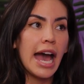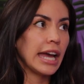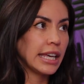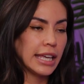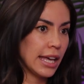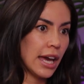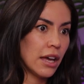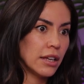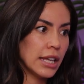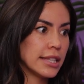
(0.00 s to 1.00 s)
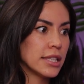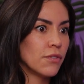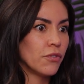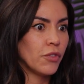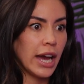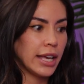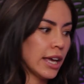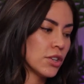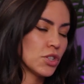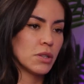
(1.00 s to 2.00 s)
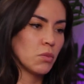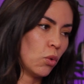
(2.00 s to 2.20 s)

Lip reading: I can't just